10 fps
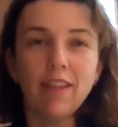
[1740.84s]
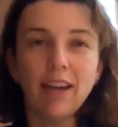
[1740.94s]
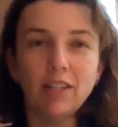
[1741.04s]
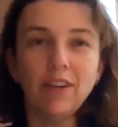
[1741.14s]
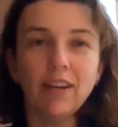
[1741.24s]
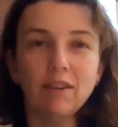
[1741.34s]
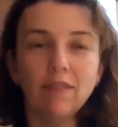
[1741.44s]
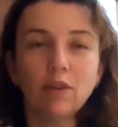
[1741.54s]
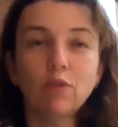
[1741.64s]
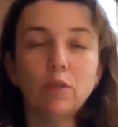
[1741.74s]
HV&L
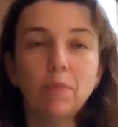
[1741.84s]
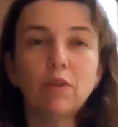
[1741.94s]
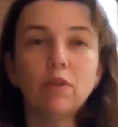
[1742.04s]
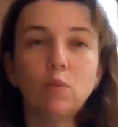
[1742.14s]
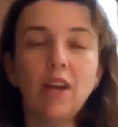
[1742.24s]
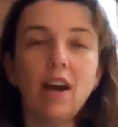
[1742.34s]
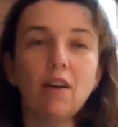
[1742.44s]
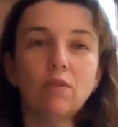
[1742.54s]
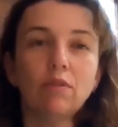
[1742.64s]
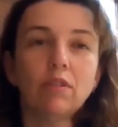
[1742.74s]
records because we
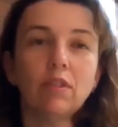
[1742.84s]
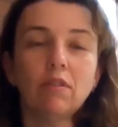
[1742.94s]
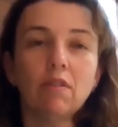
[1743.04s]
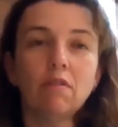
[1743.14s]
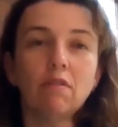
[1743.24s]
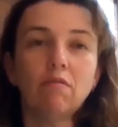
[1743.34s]
are all still on